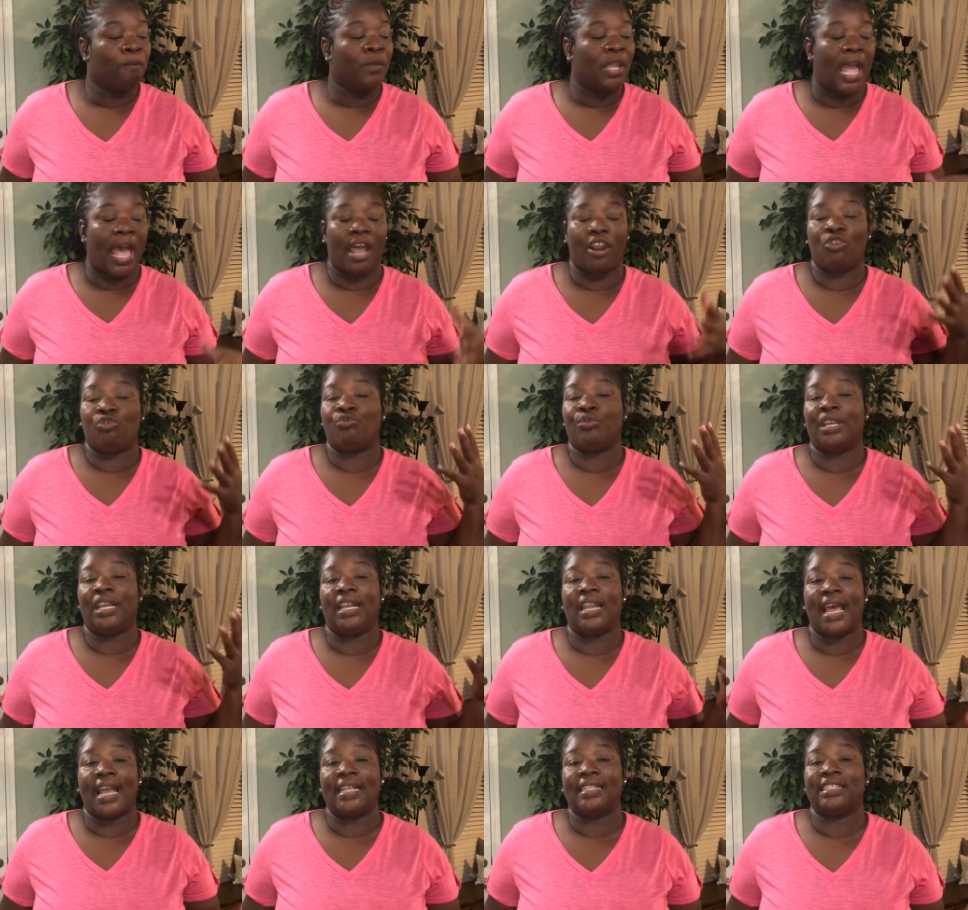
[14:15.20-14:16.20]
I don't really
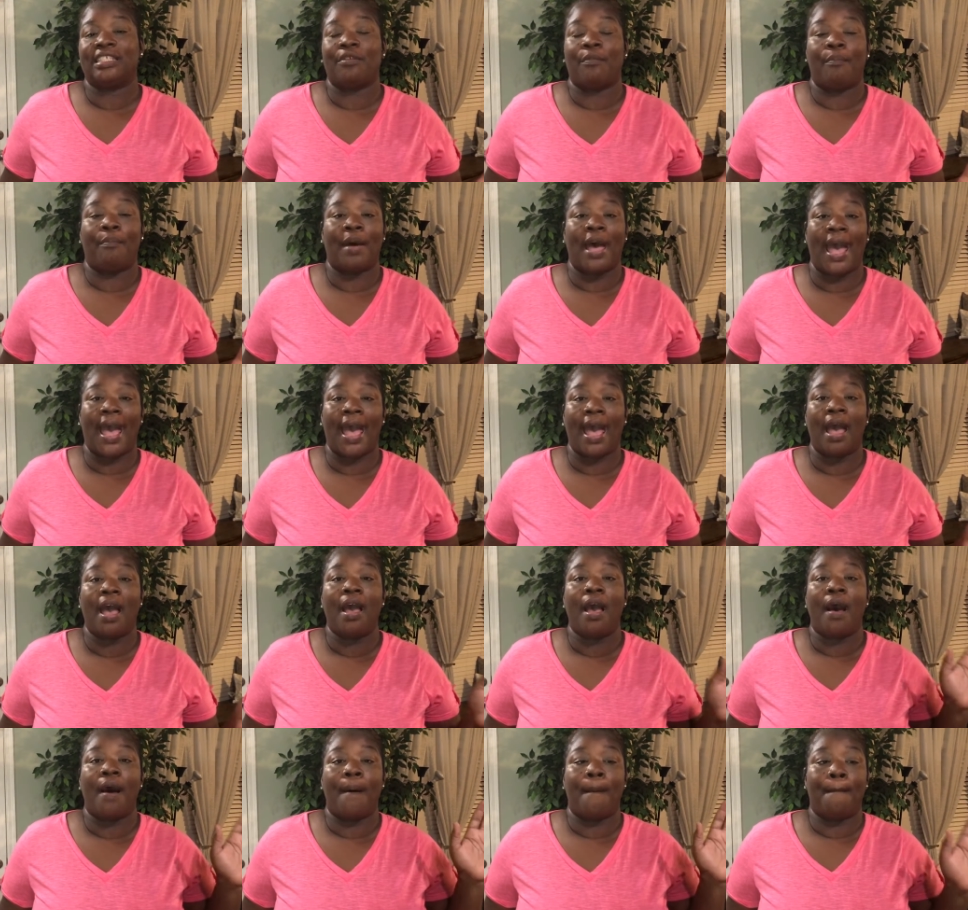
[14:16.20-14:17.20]
like to buy
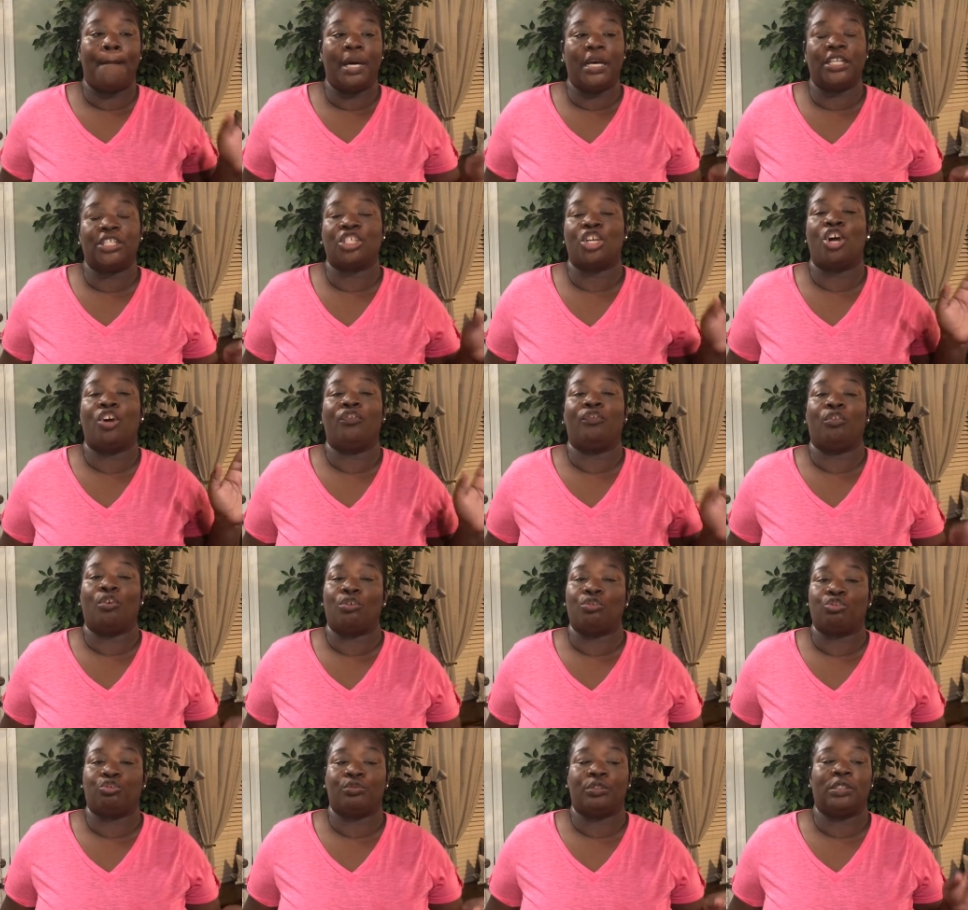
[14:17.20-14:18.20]
a bunch of
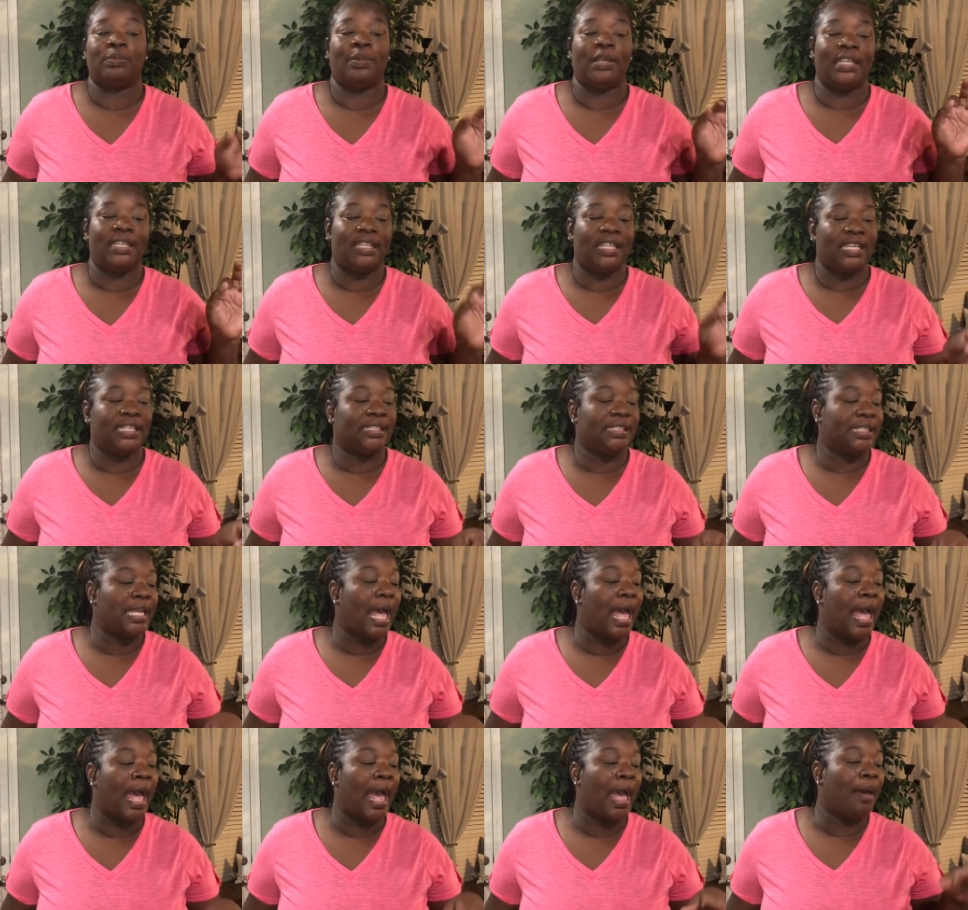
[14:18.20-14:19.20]
groceries, but this
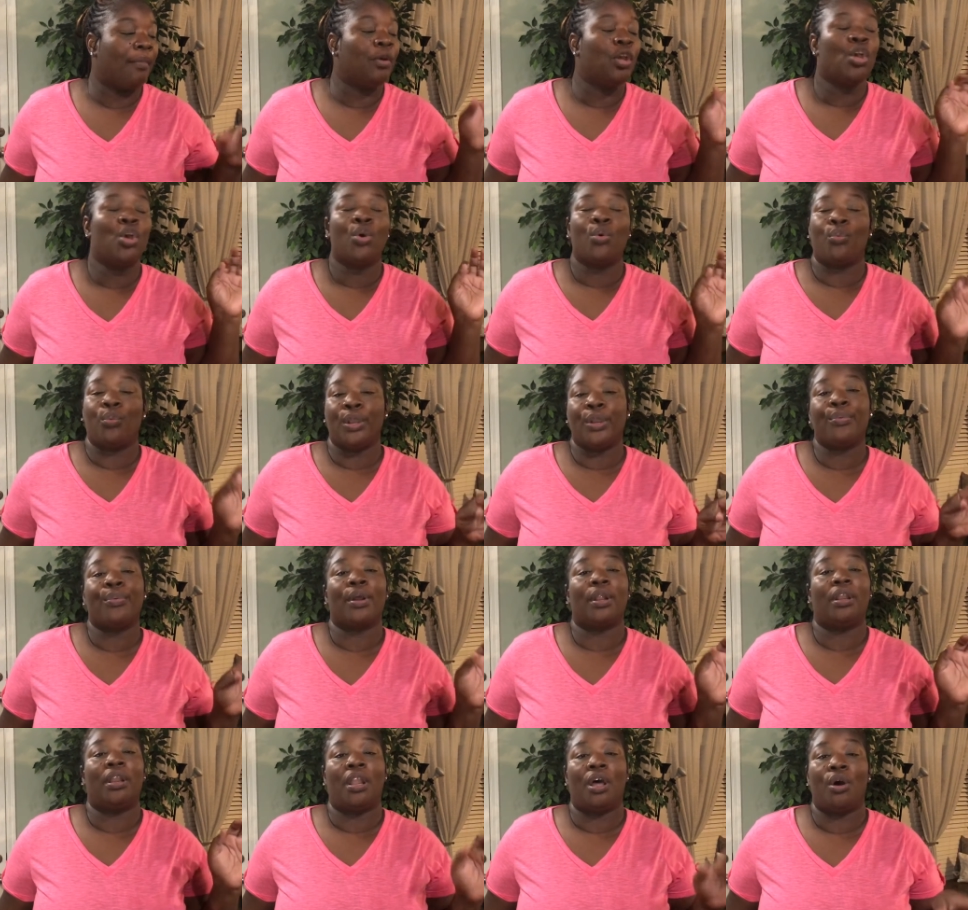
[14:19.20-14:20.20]
time we
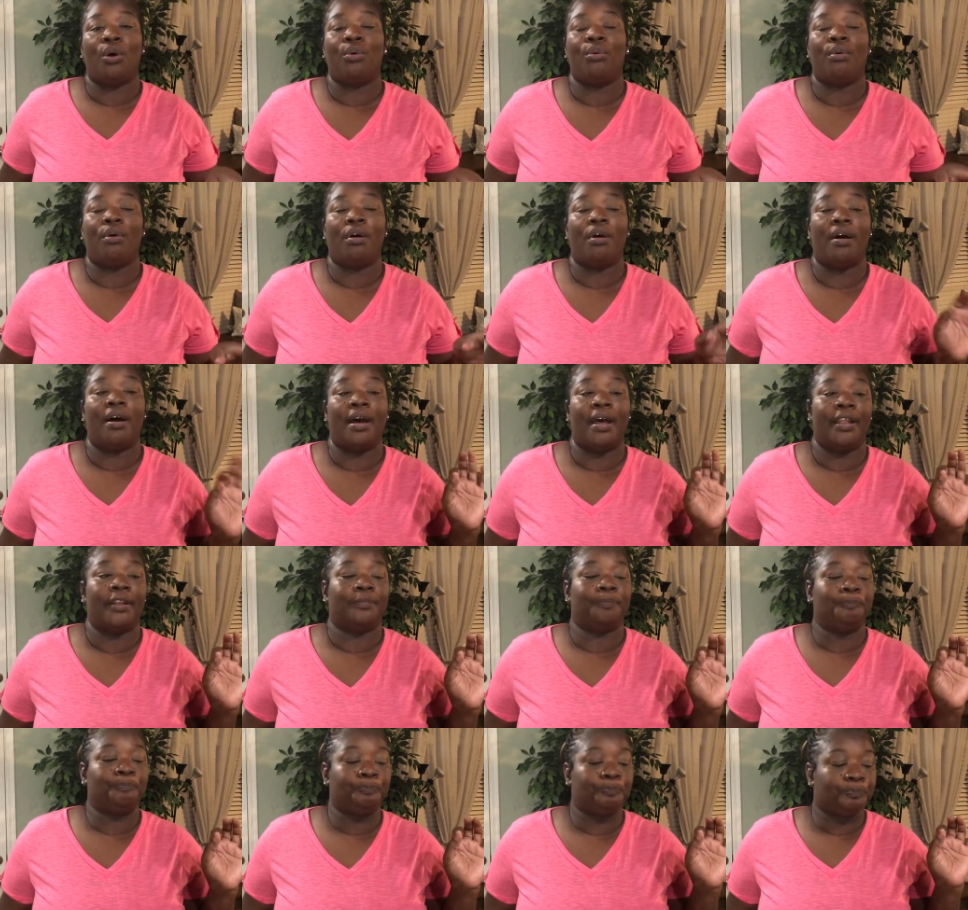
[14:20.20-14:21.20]
were low
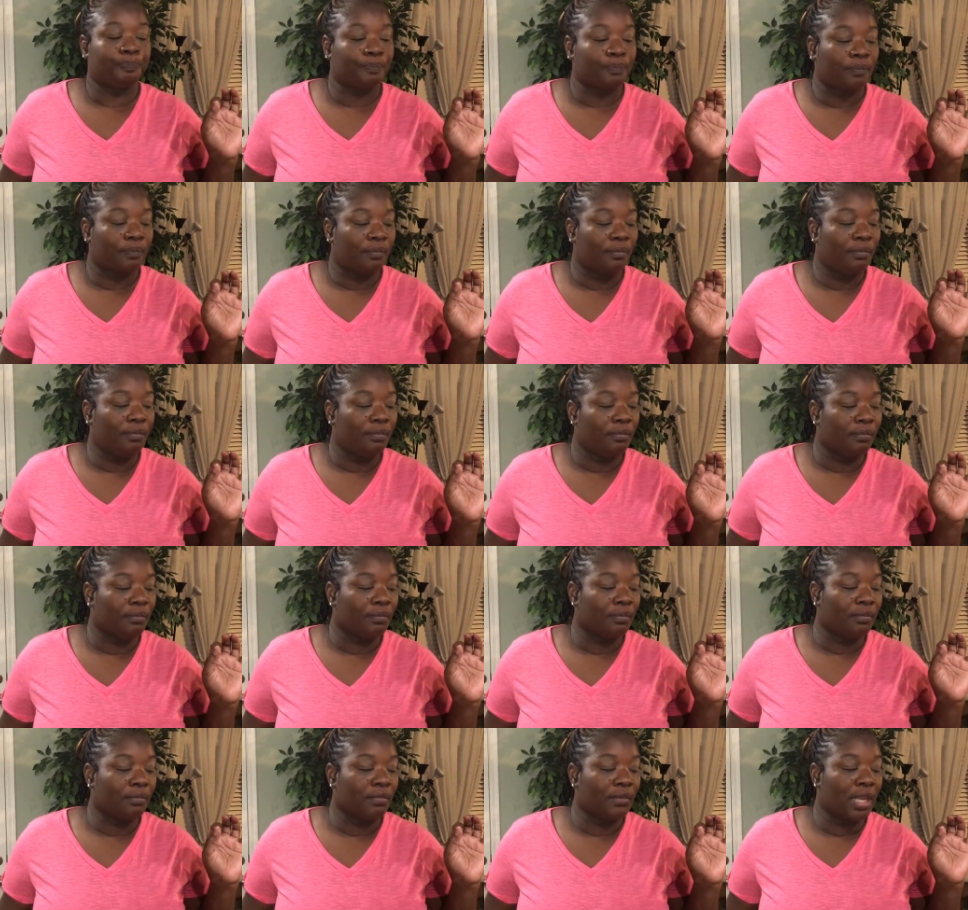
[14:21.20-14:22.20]
on
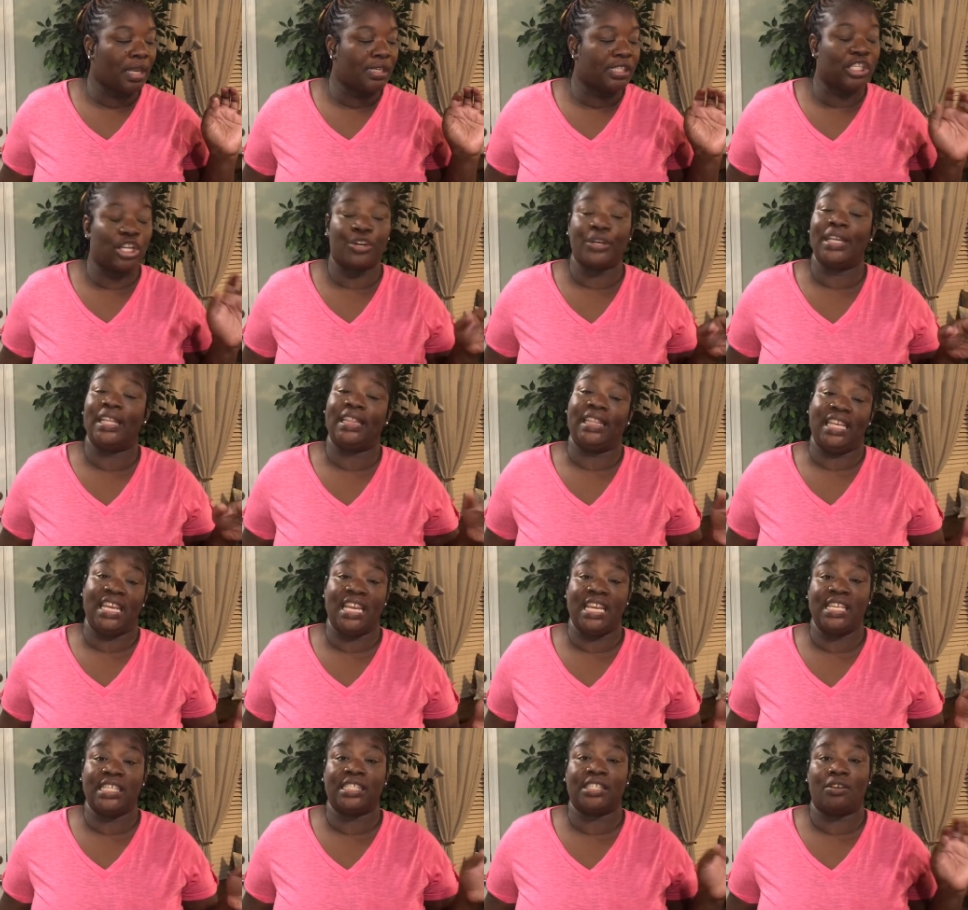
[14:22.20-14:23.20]
certain
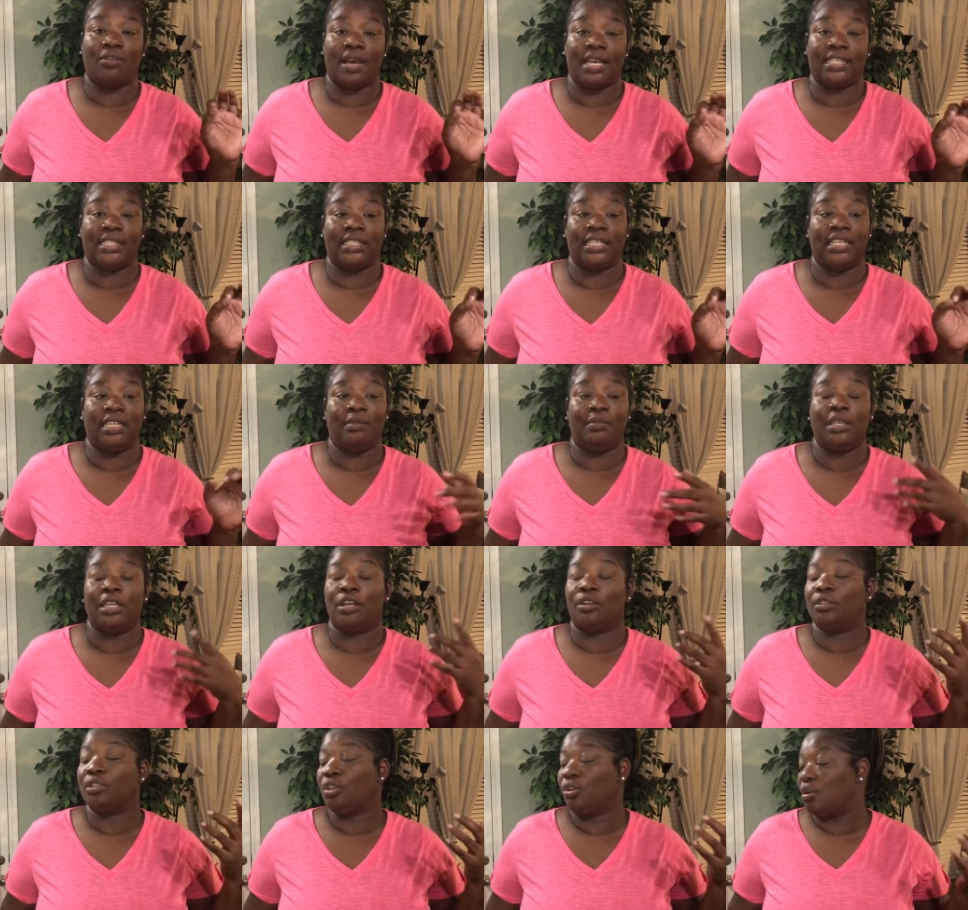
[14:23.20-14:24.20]
things. So I said, let me
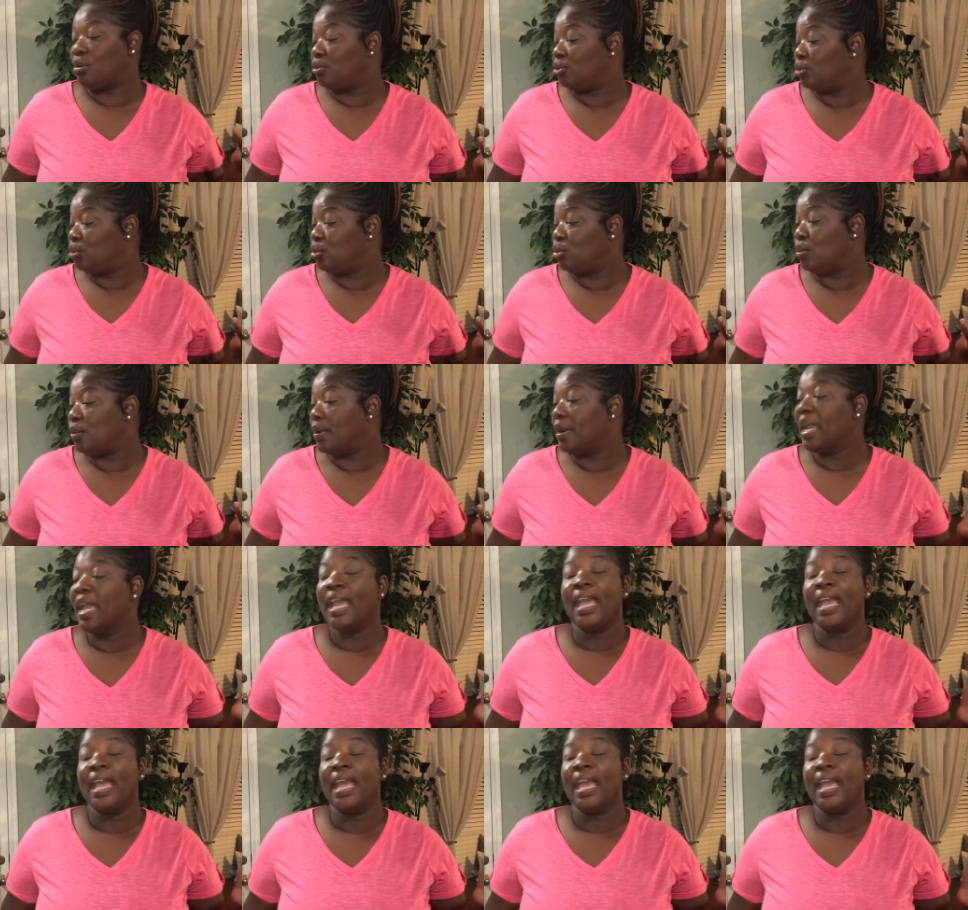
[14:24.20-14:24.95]
go to the grocery store.